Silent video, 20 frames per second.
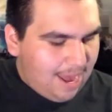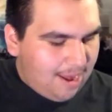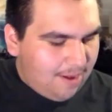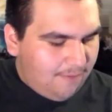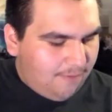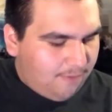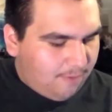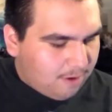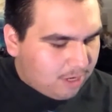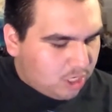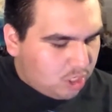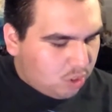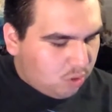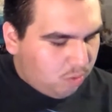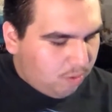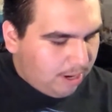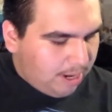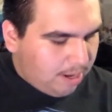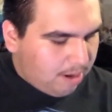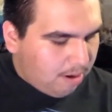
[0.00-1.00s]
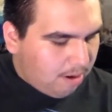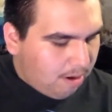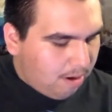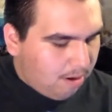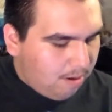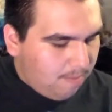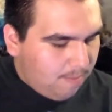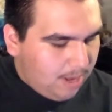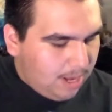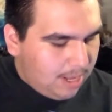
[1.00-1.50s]
And for
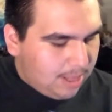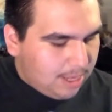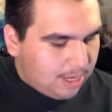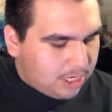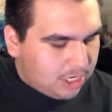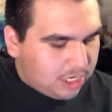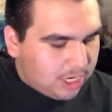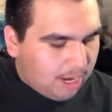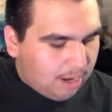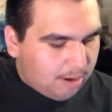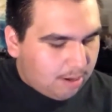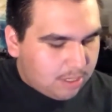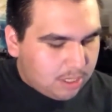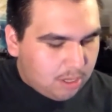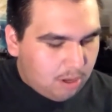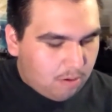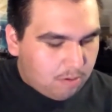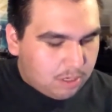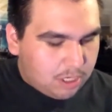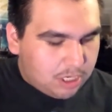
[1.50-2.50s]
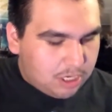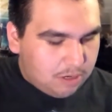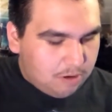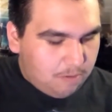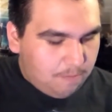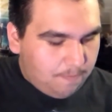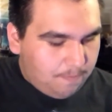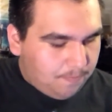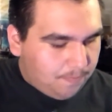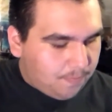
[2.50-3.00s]
Twitter, the shoutouts go
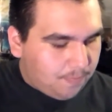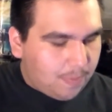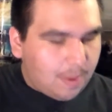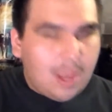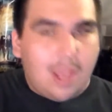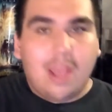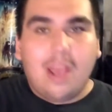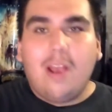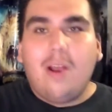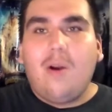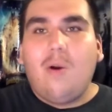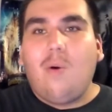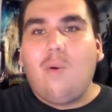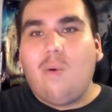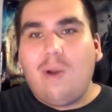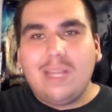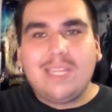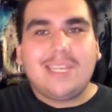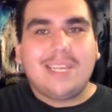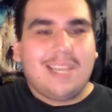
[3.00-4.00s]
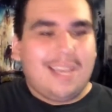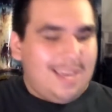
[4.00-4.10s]
to once